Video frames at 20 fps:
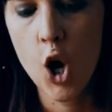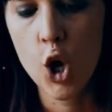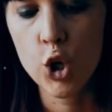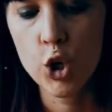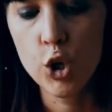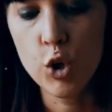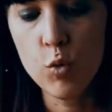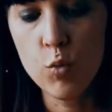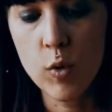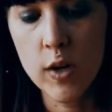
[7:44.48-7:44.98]

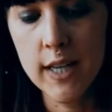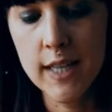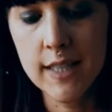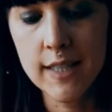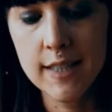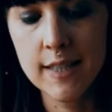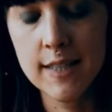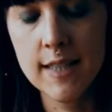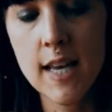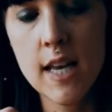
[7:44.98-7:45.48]
Ooh, what is
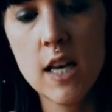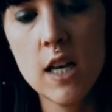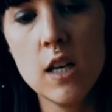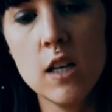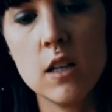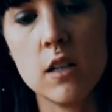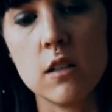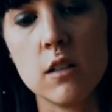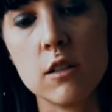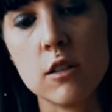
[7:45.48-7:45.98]

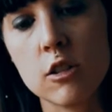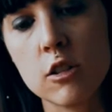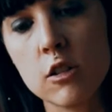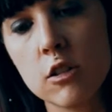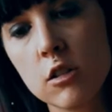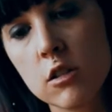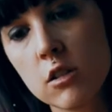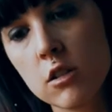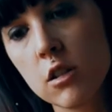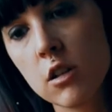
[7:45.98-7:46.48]

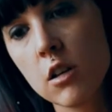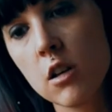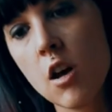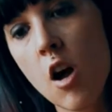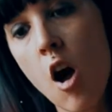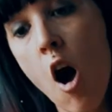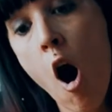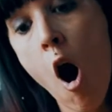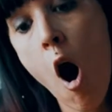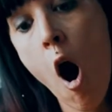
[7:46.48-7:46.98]
this?
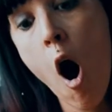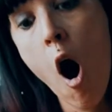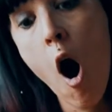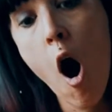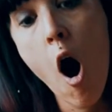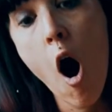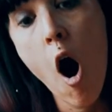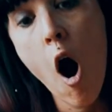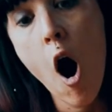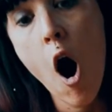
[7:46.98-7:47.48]

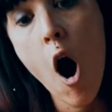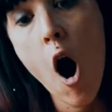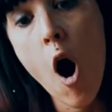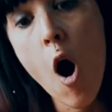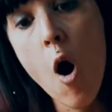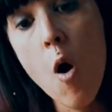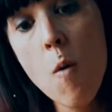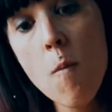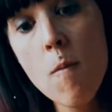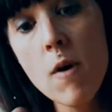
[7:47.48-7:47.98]

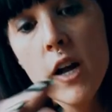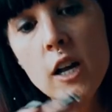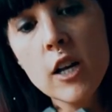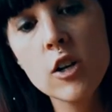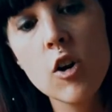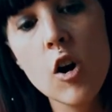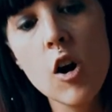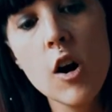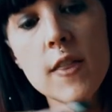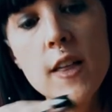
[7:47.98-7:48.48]
Oh my
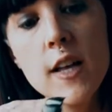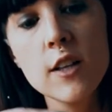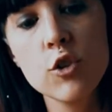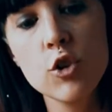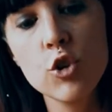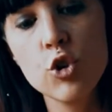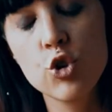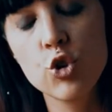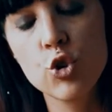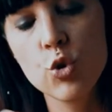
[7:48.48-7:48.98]
God, that's
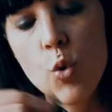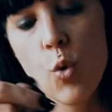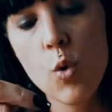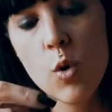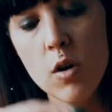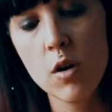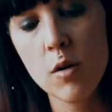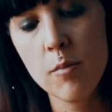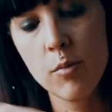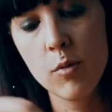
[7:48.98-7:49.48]

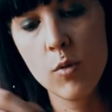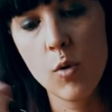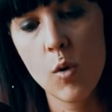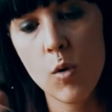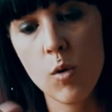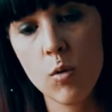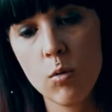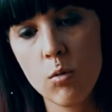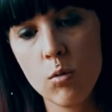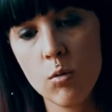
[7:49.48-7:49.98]
adorable.
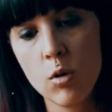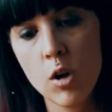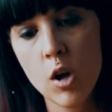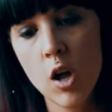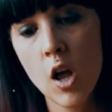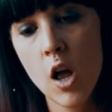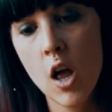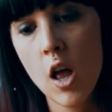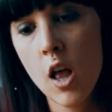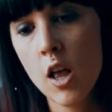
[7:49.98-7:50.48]

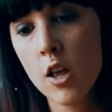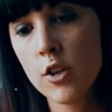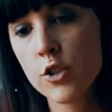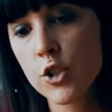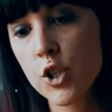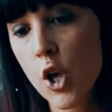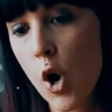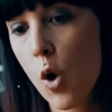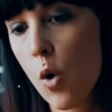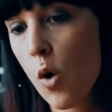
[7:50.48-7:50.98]

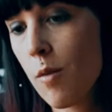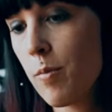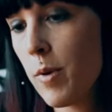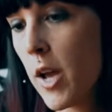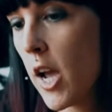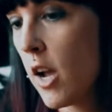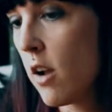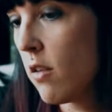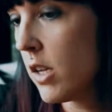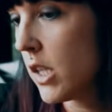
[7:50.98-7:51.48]
So
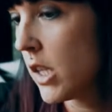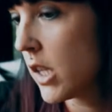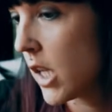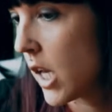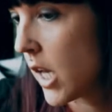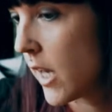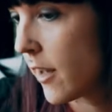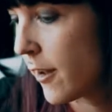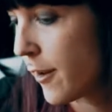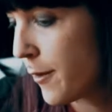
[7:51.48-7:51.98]

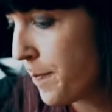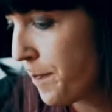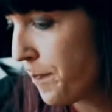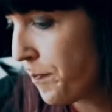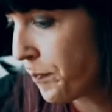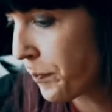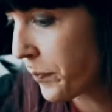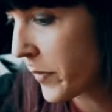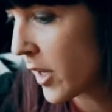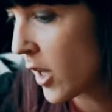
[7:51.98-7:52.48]
apparently
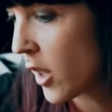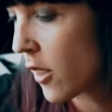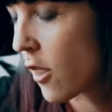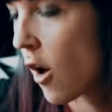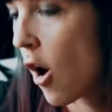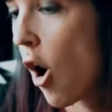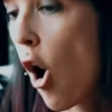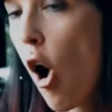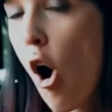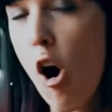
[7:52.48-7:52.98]
the
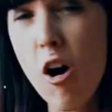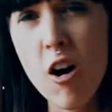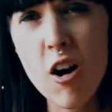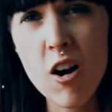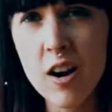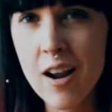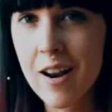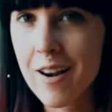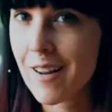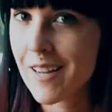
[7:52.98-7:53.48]
Har,
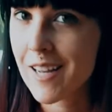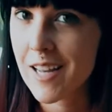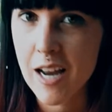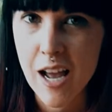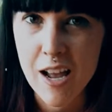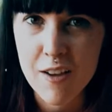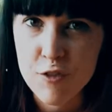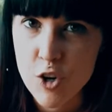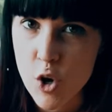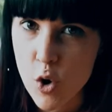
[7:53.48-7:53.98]
and again, I
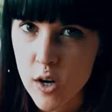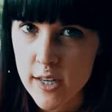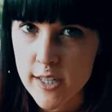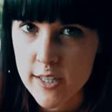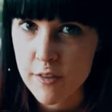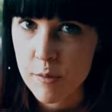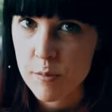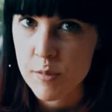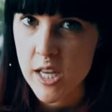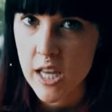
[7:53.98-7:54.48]
have no idea if
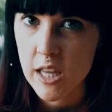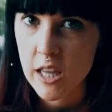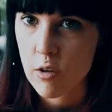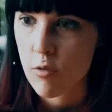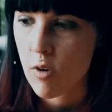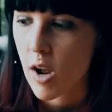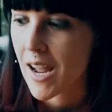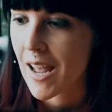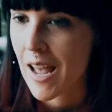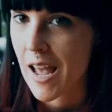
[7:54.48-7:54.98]
I'm saying that
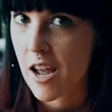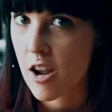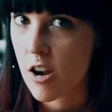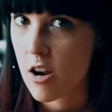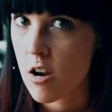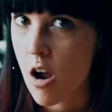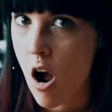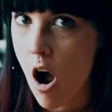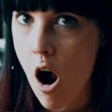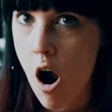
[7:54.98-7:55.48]
right,
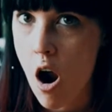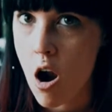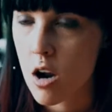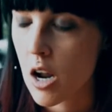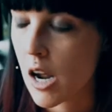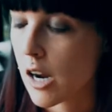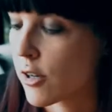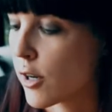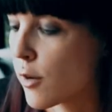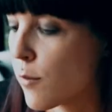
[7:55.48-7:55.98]
Har, I
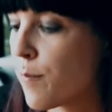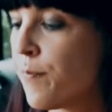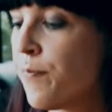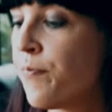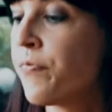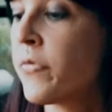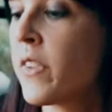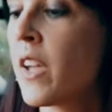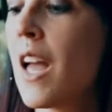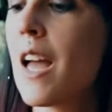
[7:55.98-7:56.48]
don't know,
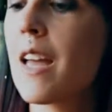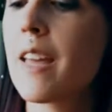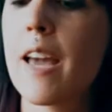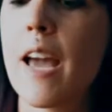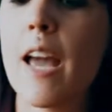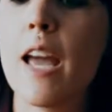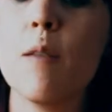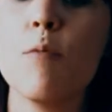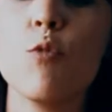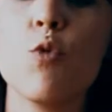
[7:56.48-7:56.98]

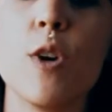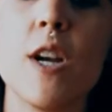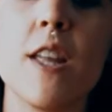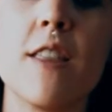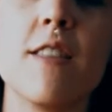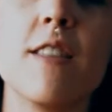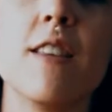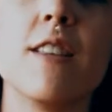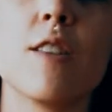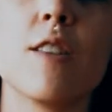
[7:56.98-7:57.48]
came with this